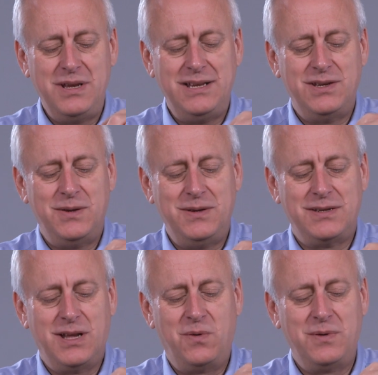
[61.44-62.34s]
you need to do is
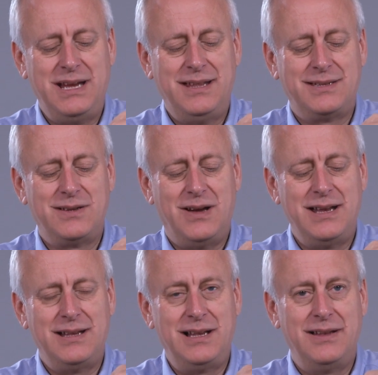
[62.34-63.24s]
just hold either
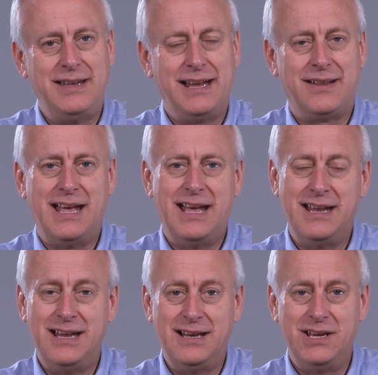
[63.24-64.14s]
side, little nick there,
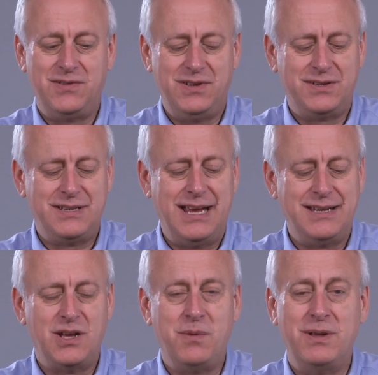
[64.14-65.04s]
and it literally just
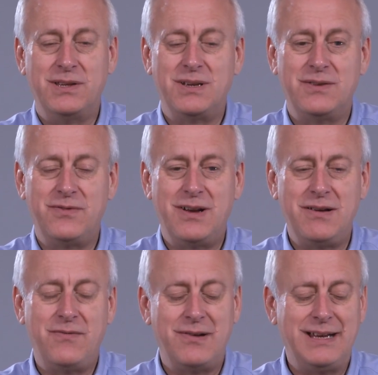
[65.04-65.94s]
tears open. So
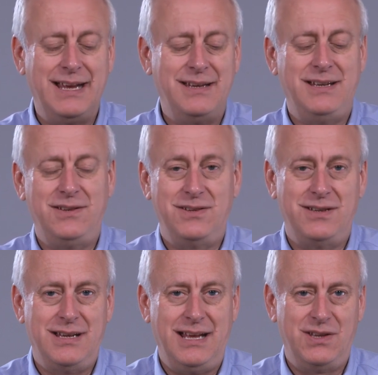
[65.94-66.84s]
very, very easy just
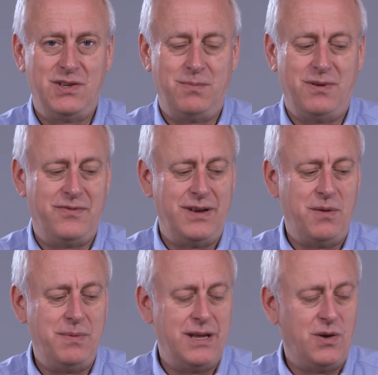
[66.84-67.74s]
to take the top off and
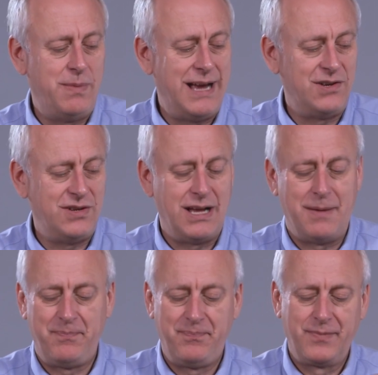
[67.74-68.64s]
open the whole packaging
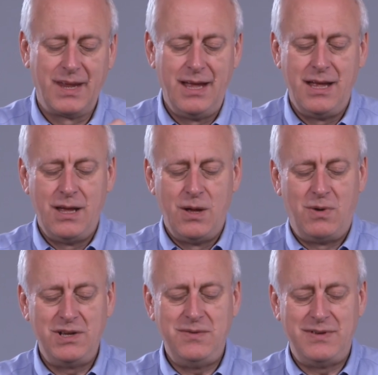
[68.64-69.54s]
up.
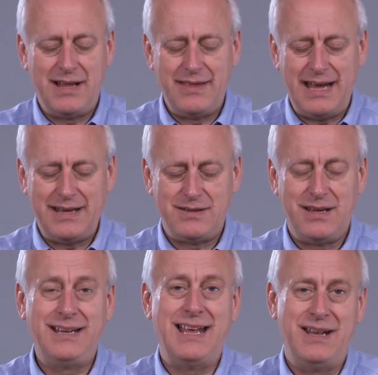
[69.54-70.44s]
Once you've done
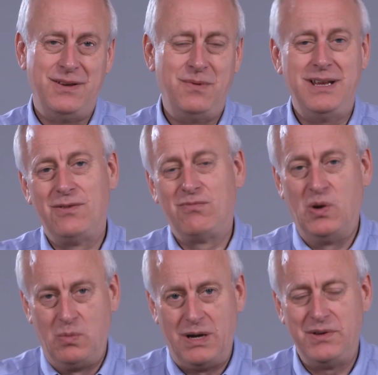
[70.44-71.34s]
that, again, in the
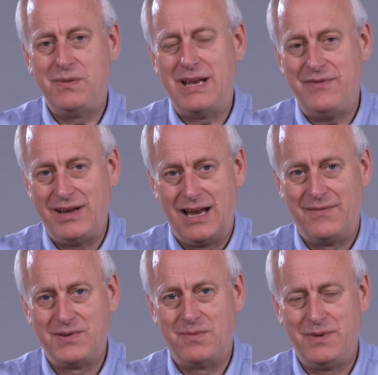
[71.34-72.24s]
real world, you would have your
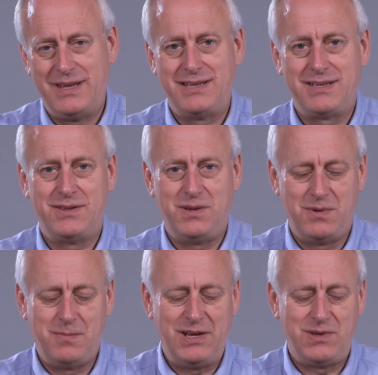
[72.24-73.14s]
gloves on with this because you
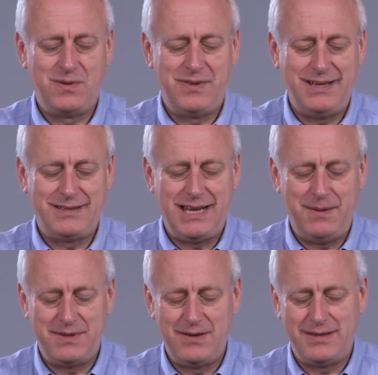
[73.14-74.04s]
want to make sure everything's
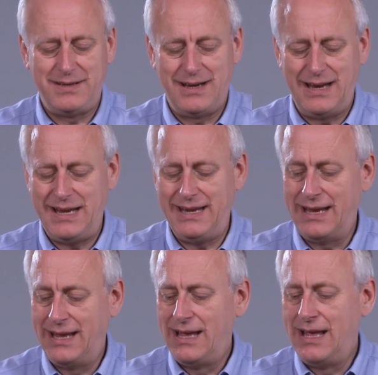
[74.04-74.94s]
keeps nice and clean.
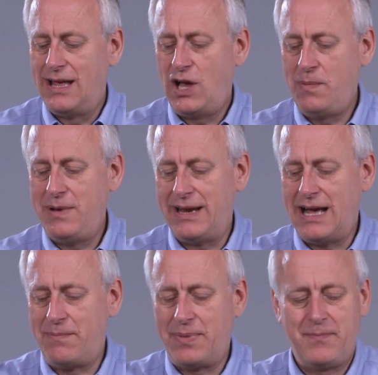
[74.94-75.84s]
Open it
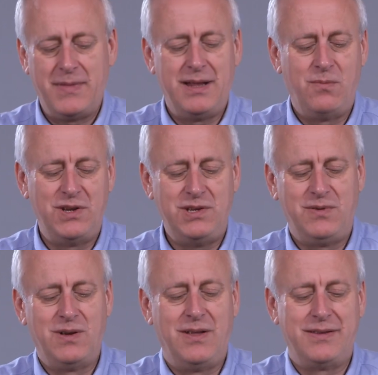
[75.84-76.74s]
up, and then once
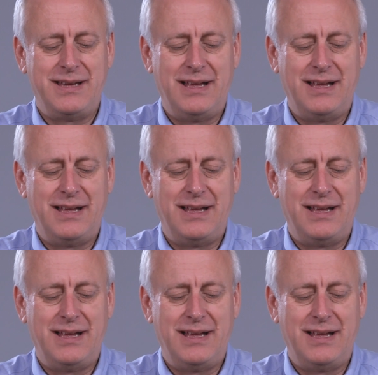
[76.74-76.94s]
you've got